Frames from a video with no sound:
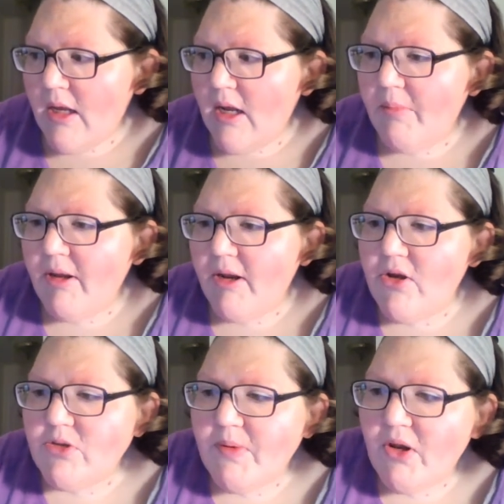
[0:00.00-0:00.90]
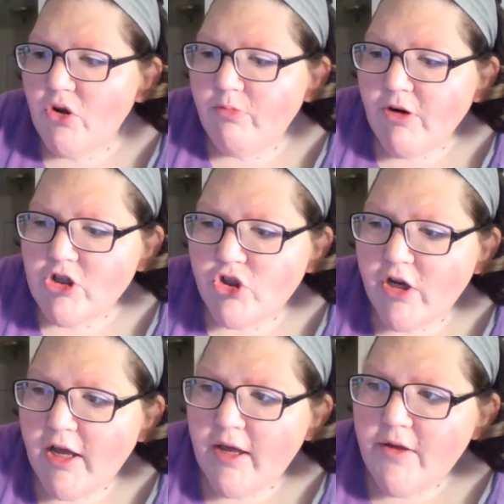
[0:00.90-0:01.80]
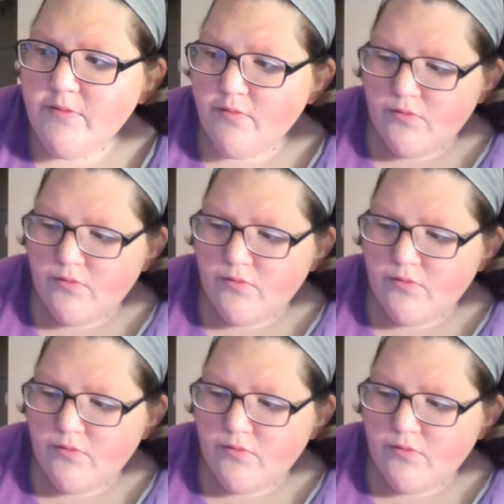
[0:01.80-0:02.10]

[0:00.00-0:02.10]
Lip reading: I'm going to use my new brush today.